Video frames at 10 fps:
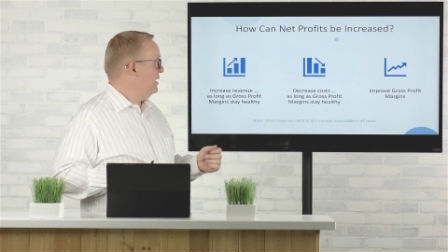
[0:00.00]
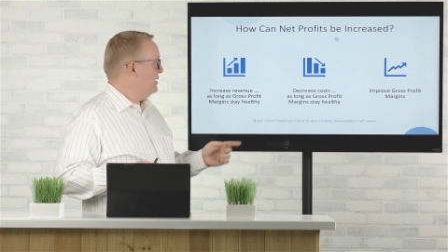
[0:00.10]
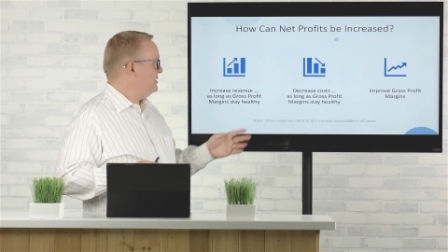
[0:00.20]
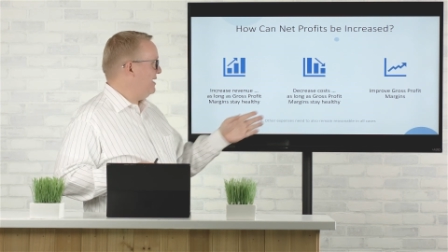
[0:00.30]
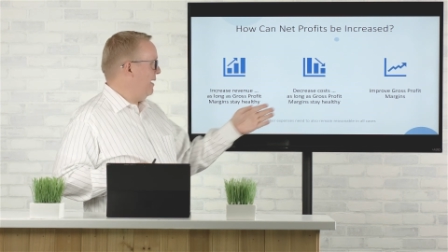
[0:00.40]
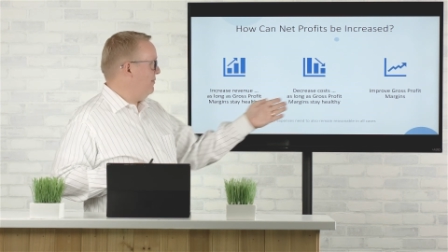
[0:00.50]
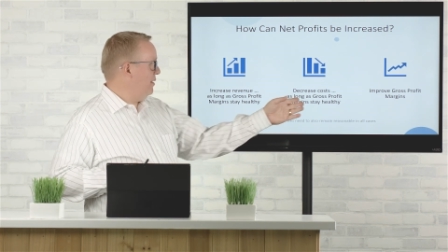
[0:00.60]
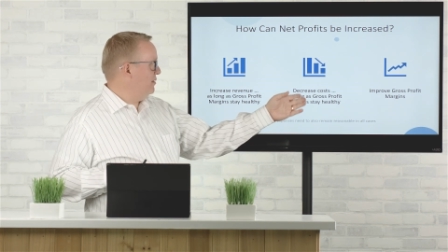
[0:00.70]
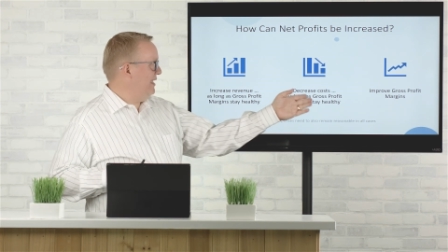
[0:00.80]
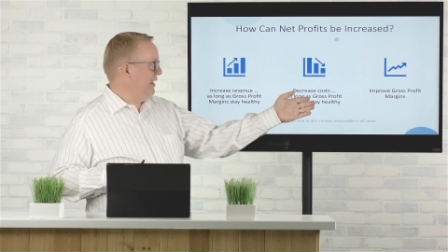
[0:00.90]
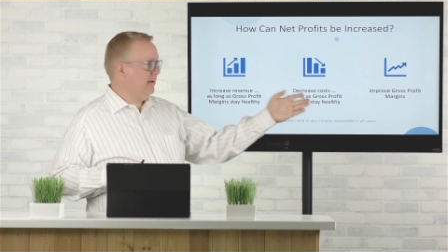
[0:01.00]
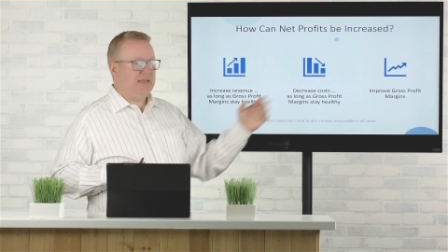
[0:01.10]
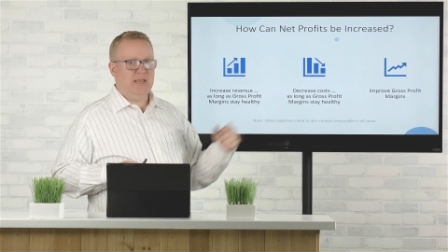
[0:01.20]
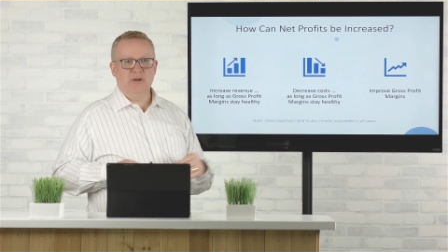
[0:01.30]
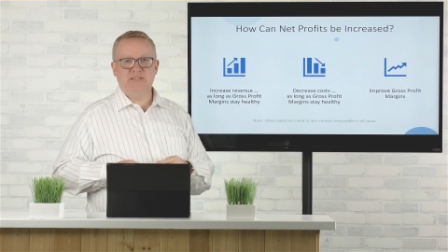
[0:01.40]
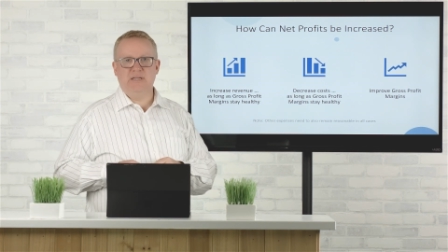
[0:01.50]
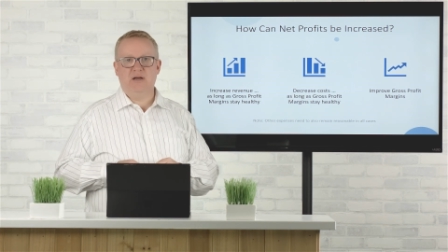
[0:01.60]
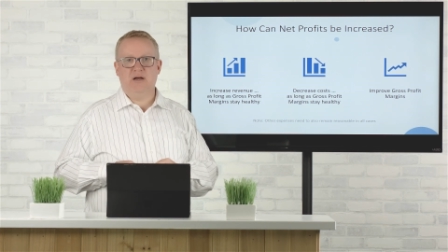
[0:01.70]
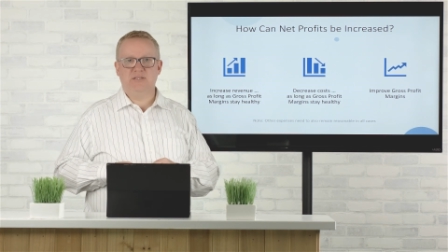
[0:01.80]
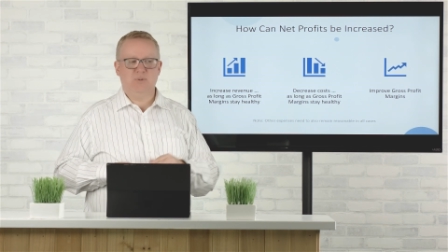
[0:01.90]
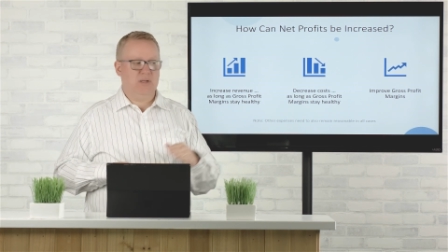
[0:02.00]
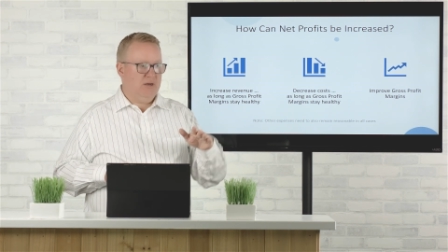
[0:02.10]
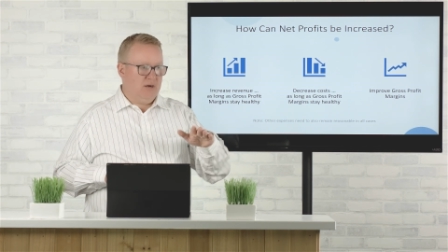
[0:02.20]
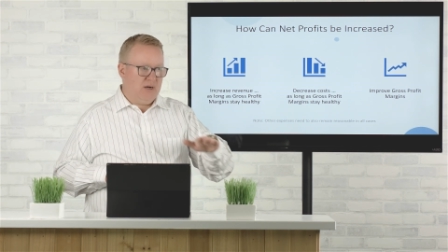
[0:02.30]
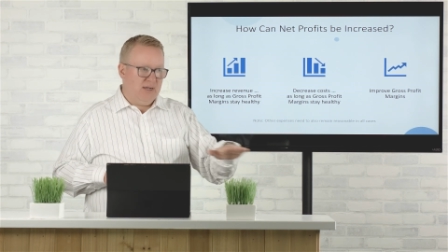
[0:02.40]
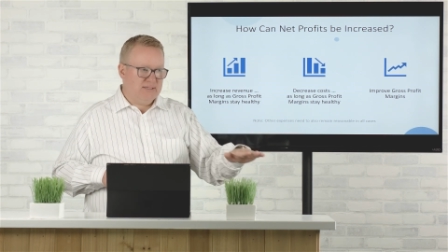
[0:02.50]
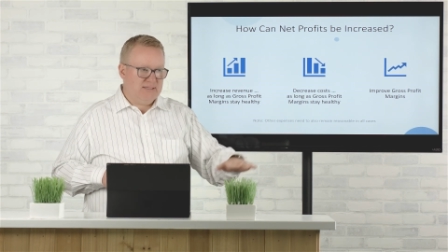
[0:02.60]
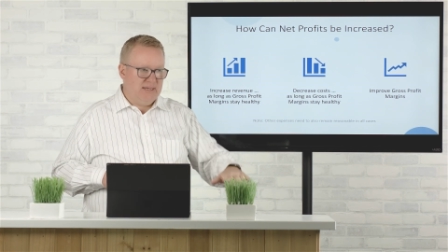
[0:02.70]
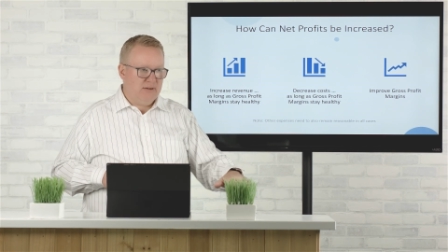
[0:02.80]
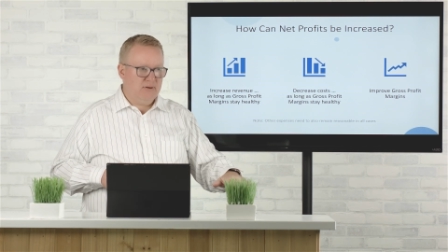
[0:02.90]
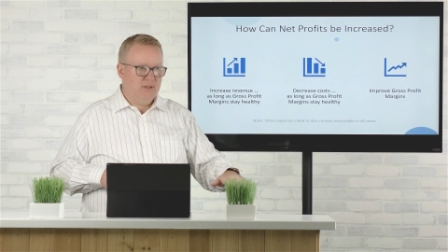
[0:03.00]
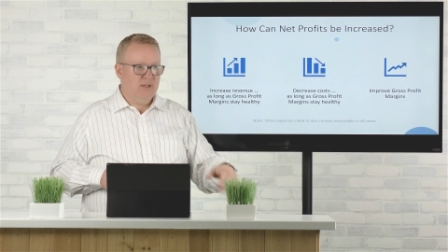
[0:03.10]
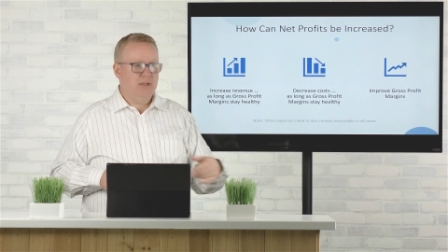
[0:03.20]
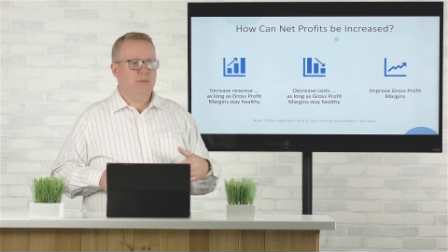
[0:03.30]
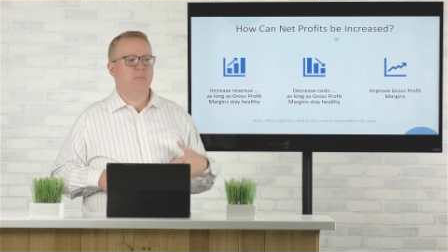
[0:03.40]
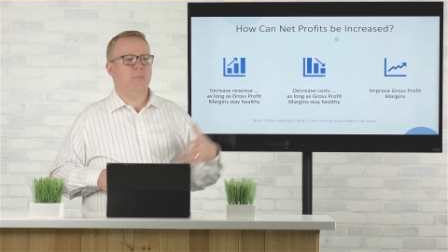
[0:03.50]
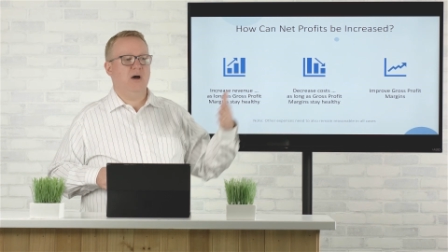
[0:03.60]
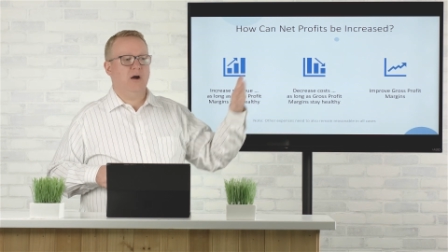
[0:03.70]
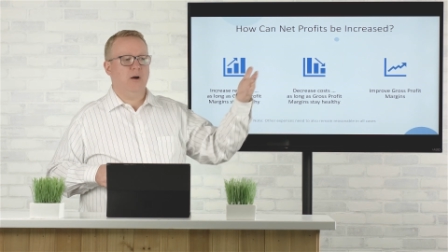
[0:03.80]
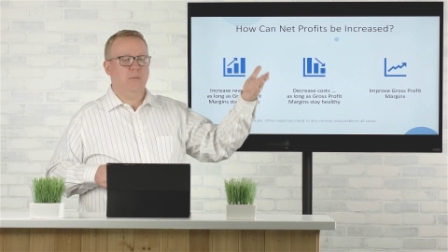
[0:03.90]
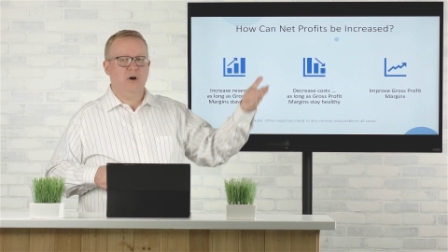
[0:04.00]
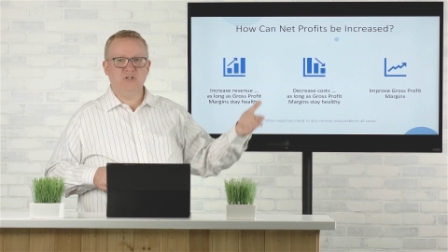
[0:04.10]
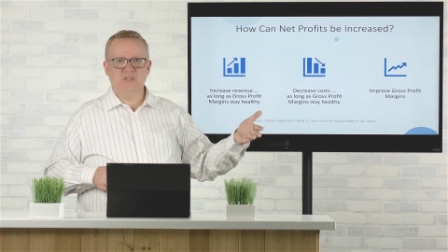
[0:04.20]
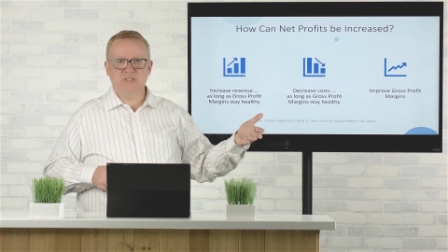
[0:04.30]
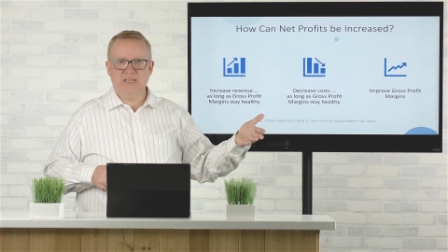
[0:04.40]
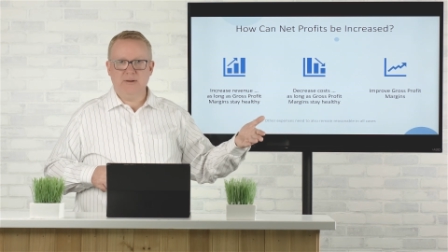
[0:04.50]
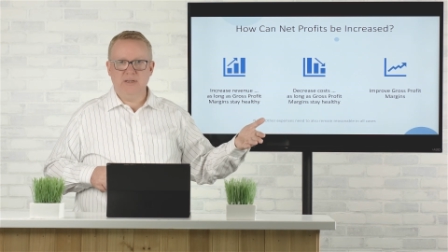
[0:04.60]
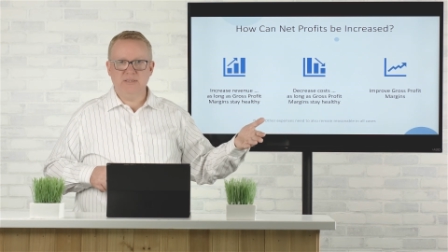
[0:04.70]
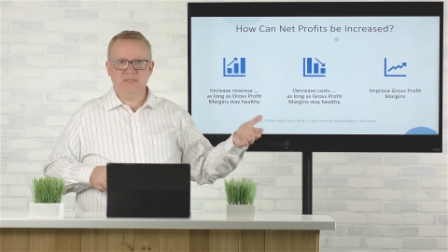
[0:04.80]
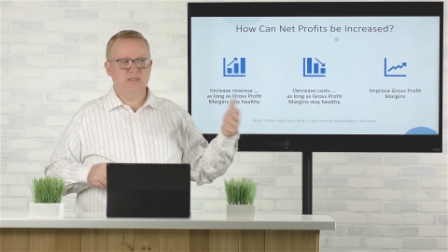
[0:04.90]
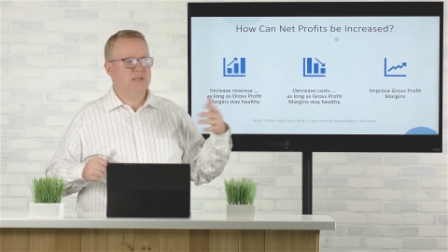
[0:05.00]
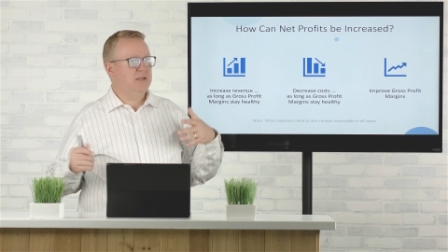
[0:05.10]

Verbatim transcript: Same thing with decreasing costs. We cut our costs down, but our margins decrease.